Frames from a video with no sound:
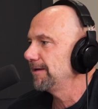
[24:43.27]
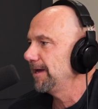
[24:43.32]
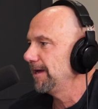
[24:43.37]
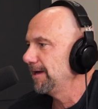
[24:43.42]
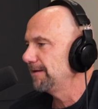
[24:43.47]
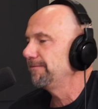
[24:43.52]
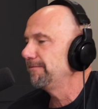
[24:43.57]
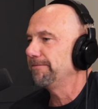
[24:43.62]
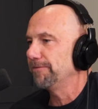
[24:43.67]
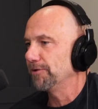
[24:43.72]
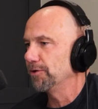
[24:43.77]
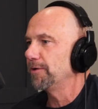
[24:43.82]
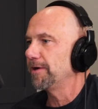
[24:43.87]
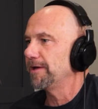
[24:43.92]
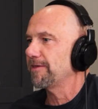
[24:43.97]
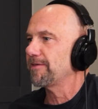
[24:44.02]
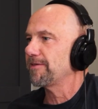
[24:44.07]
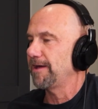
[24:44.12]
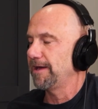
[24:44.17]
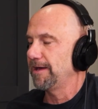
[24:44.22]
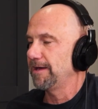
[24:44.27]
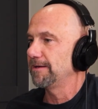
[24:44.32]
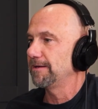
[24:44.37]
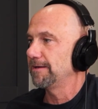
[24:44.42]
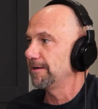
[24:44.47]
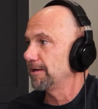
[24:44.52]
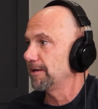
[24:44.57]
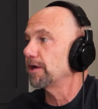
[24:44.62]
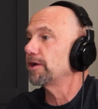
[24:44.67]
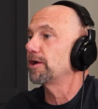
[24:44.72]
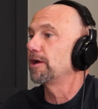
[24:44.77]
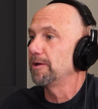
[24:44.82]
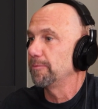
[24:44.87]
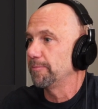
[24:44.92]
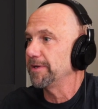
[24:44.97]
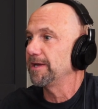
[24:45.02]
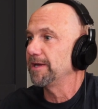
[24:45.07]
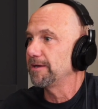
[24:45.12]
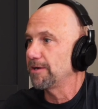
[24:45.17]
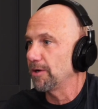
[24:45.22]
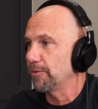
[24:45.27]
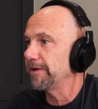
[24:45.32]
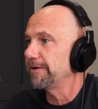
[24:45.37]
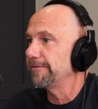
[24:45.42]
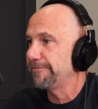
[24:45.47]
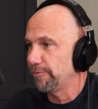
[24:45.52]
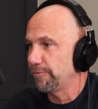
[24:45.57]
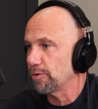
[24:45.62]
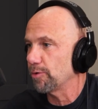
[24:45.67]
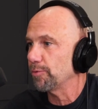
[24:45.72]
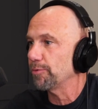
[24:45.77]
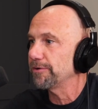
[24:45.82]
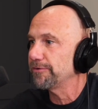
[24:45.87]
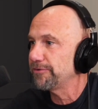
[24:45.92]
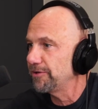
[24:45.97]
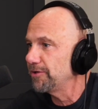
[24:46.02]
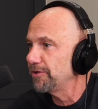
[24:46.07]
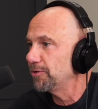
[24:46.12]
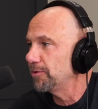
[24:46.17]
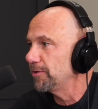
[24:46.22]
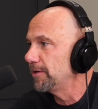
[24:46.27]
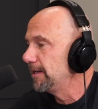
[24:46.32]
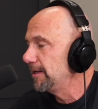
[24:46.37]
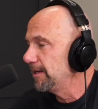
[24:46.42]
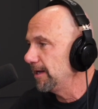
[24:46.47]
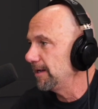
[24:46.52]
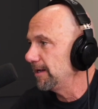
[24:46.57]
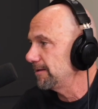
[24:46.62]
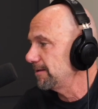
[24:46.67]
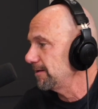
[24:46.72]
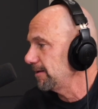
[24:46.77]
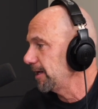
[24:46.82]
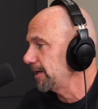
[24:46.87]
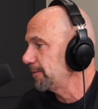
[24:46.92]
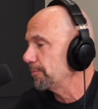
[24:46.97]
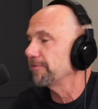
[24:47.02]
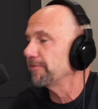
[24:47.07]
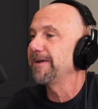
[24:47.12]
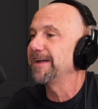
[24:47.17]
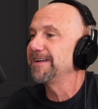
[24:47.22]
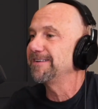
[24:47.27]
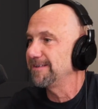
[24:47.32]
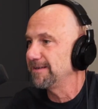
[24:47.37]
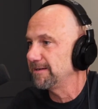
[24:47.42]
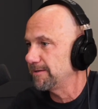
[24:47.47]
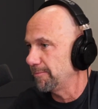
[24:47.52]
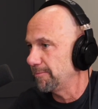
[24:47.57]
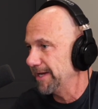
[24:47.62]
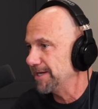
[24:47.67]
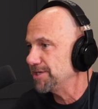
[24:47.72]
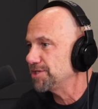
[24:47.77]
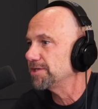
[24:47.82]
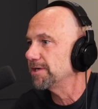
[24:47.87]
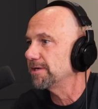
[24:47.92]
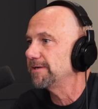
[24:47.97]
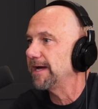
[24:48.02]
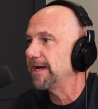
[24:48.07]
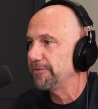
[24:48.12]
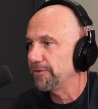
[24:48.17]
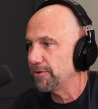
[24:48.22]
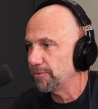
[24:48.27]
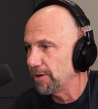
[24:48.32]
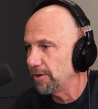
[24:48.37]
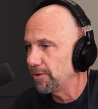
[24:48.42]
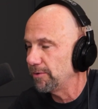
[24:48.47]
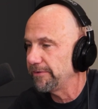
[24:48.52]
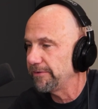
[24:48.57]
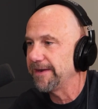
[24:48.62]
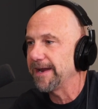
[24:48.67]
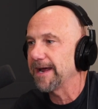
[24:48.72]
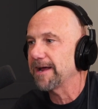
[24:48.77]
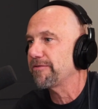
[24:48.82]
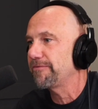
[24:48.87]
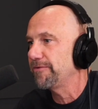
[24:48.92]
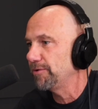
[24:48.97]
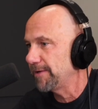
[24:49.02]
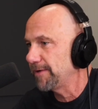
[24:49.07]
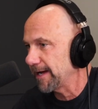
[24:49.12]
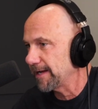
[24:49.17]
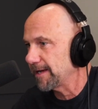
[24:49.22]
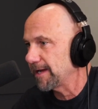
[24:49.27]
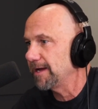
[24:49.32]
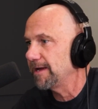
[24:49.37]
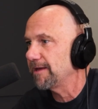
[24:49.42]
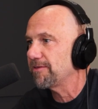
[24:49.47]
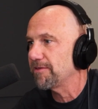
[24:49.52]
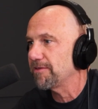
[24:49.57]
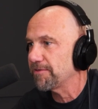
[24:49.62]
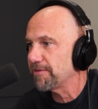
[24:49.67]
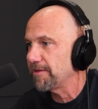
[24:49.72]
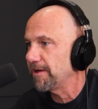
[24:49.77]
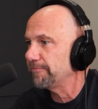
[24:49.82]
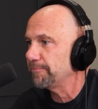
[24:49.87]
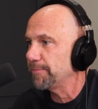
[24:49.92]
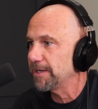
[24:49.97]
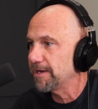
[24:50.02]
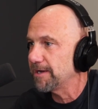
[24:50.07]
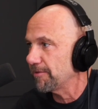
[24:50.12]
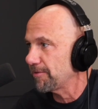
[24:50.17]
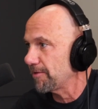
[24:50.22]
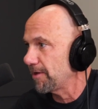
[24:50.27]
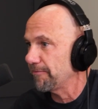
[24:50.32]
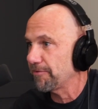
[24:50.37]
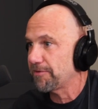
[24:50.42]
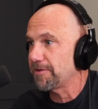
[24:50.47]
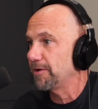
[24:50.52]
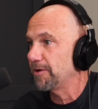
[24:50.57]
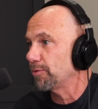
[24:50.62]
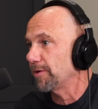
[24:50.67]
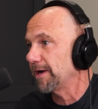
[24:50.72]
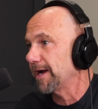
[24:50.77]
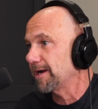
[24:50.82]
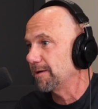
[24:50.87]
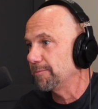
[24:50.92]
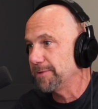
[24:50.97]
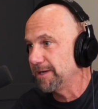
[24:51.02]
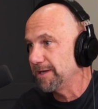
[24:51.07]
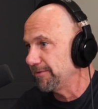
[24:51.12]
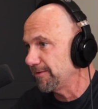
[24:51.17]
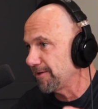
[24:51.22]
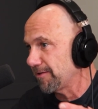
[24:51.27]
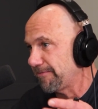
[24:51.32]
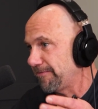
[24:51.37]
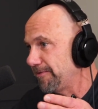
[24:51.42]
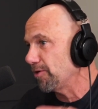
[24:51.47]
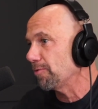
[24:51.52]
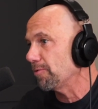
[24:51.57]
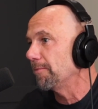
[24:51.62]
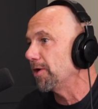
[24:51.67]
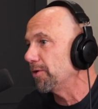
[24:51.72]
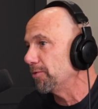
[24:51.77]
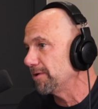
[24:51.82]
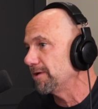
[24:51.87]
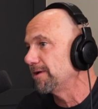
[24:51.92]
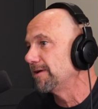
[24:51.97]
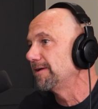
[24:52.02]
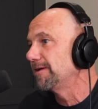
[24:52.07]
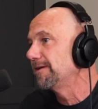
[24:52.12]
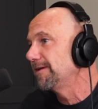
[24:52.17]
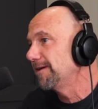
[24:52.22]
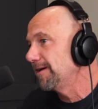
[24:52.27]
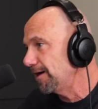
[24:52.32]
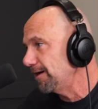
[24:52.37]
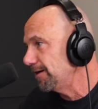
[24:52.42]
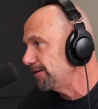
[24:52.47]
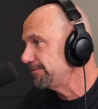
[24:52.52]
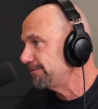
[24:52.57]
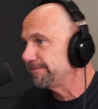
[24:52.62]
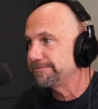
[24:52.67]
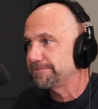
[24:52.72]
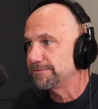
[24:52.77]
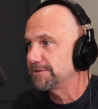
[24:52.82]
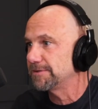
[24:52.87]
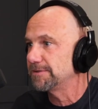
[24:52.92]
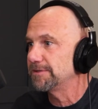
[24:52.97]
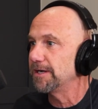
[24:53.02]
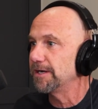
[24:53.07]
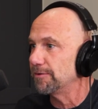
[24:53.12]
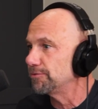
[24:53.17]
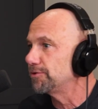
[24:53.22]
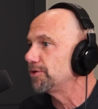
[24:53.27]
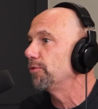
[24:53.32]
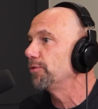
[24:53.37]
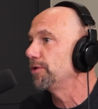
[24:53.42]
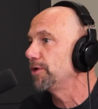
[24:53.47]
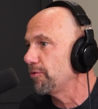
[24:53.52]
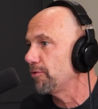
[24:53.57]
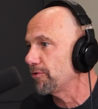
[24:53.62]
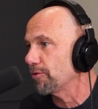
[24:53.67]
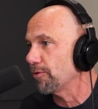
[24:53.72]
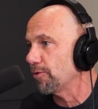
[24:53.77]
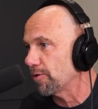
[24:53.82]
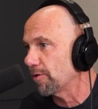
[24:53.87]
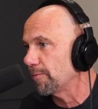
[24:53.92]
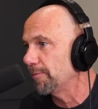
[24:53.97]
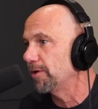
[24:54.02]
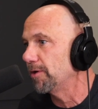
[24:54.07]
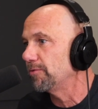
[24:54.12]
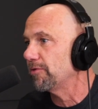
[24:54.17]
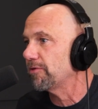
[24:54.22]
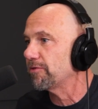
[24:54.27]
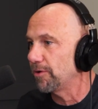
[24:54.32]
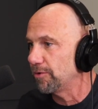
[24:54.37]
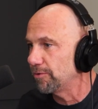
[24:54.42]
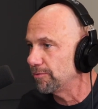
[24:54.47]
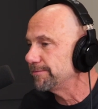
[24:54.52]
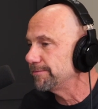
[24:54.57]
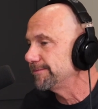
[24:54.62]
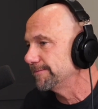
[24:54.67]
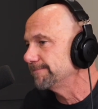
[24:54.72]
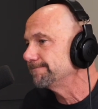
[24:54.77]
influence and going to be going forward too into like preventing dementia down the road the next few decades and stuff, because all of a sudden we're not going to be in this fear mode of, don't use your hormones. Don't.